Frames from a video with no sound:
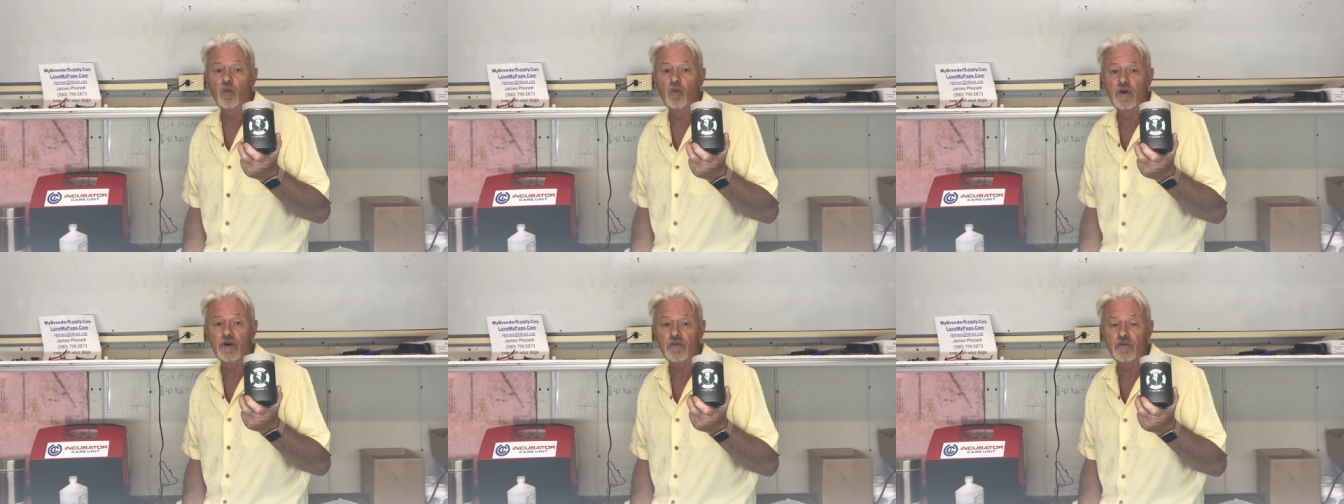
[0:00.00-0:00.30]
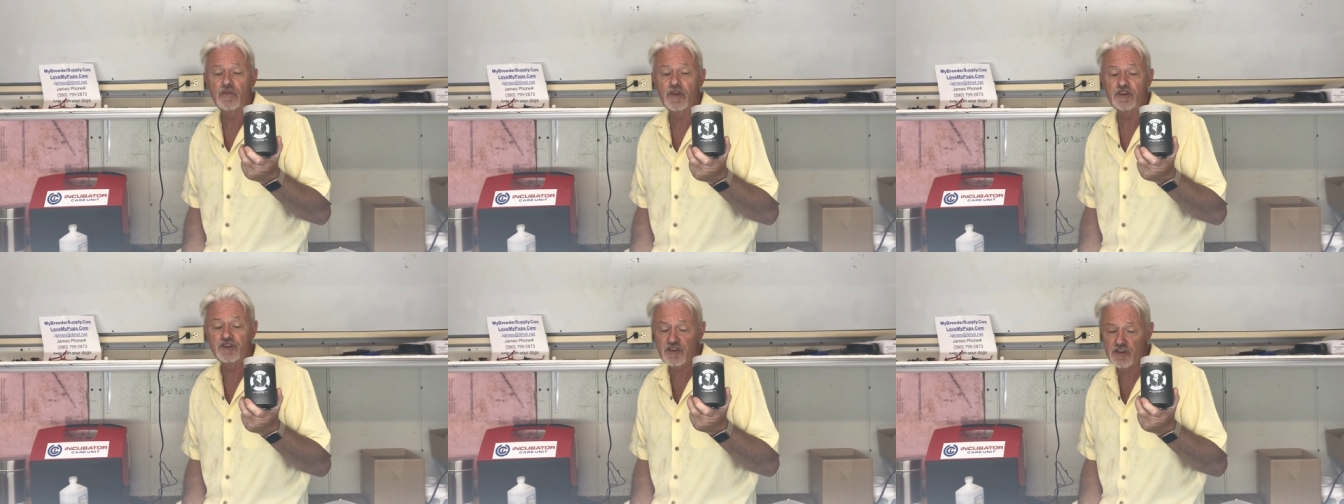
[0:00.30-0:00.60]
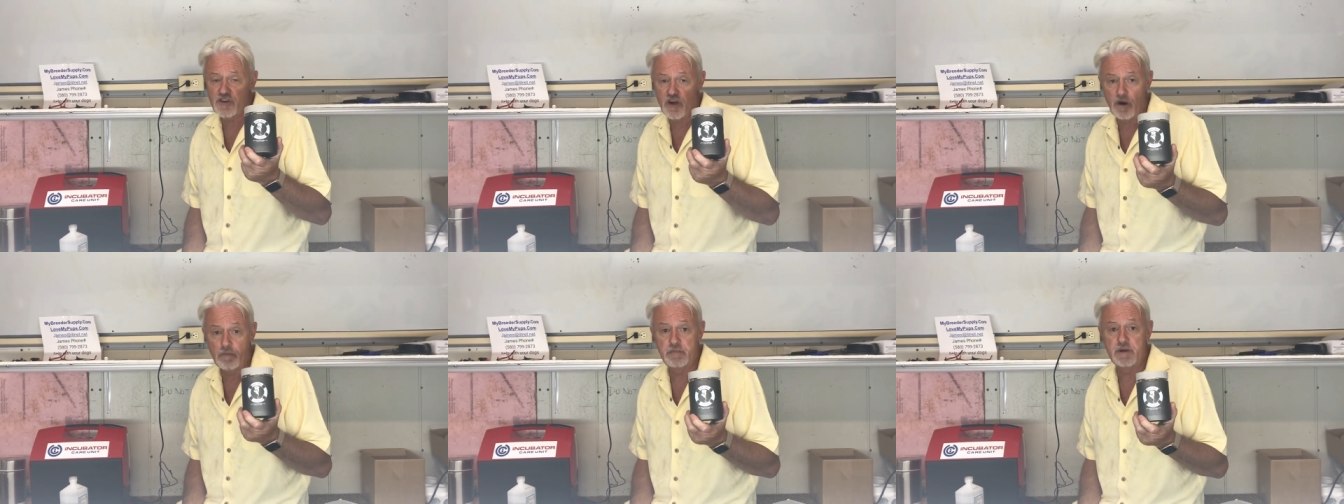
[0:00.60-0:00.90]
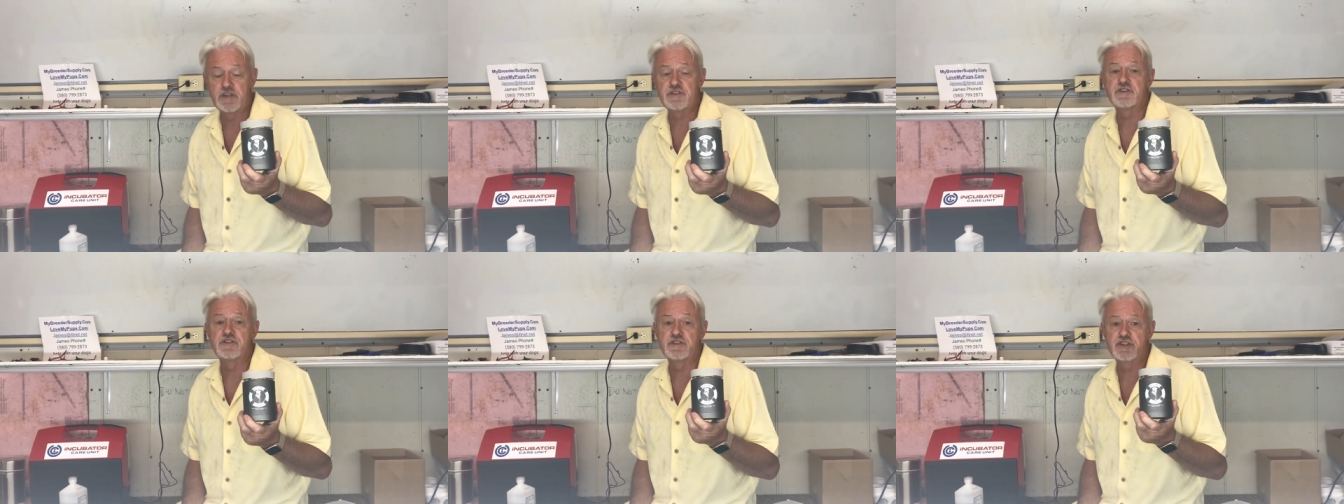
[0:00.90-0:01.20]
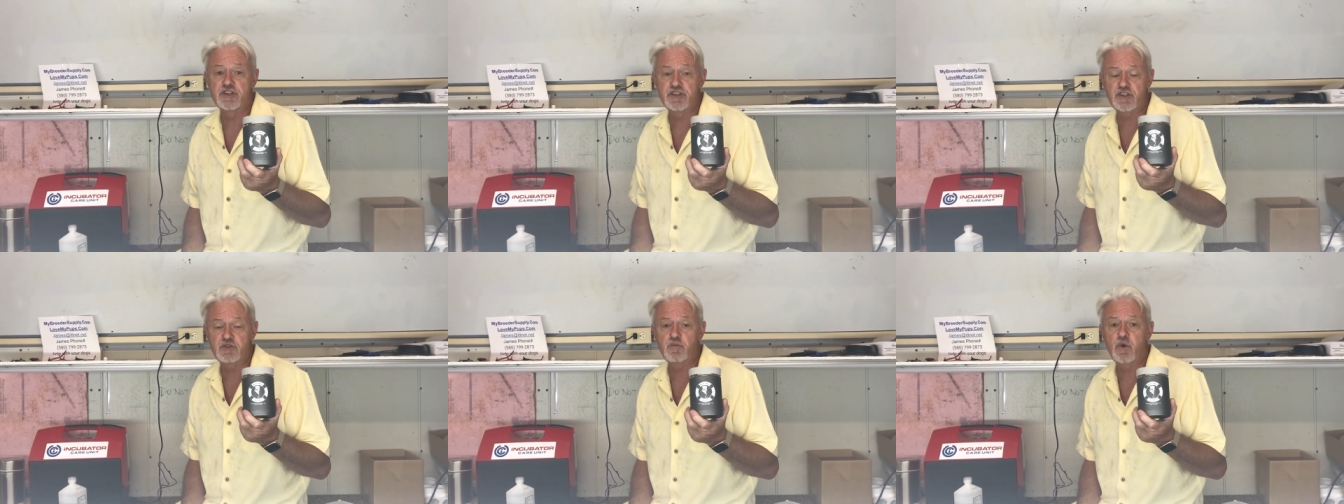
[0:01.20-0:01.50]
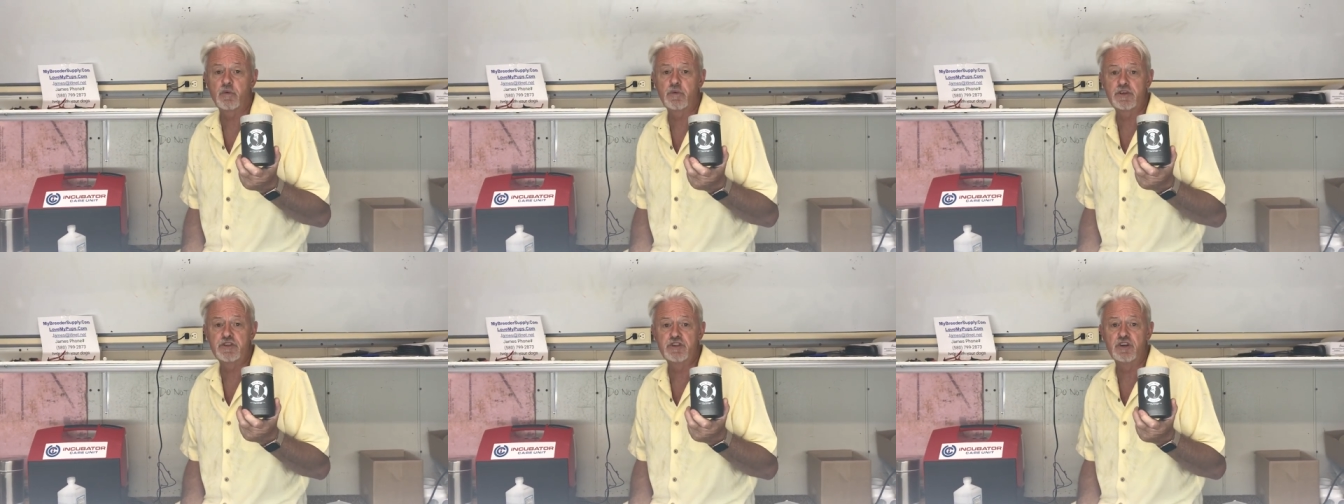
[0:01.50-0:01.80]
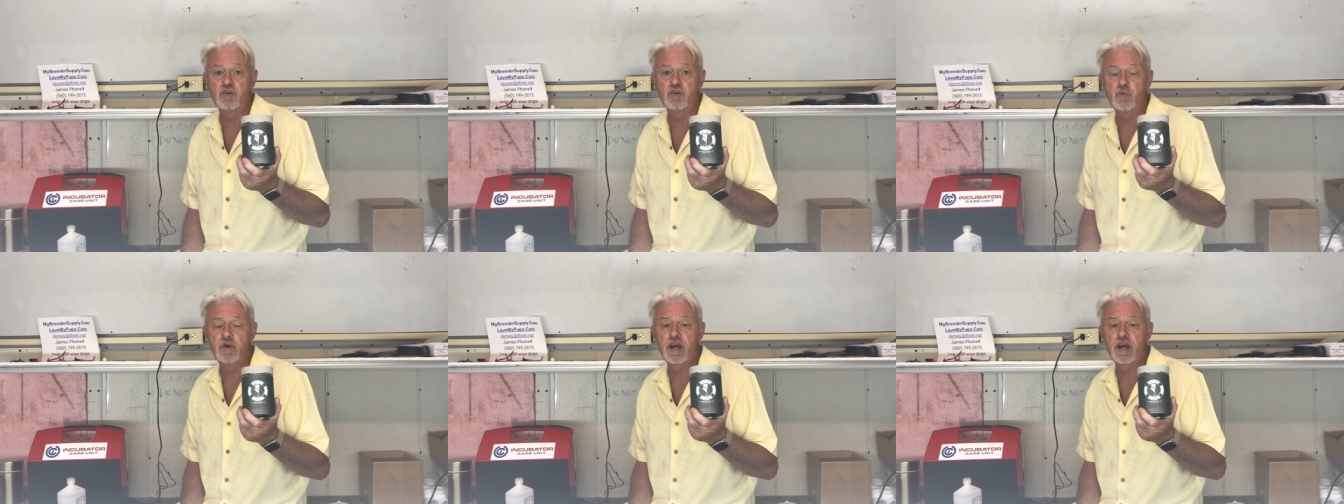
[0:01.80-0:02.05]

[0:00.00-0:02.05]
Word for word: We, this is our business. This is what we do.